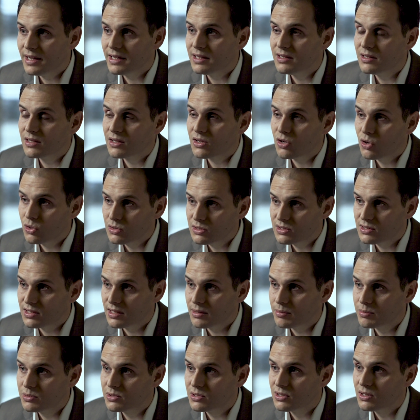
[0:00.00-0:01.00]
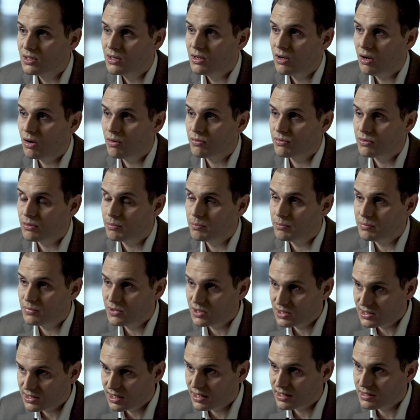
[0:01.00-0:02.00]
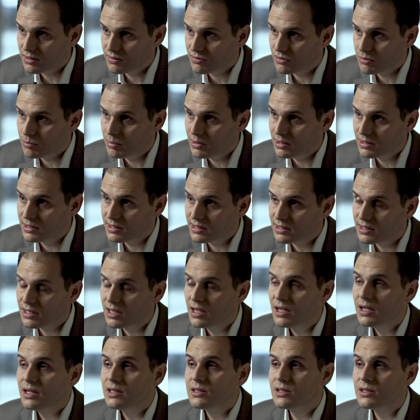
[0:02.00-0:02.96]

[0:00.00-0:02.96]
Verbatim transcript: in the concept of the design of the building,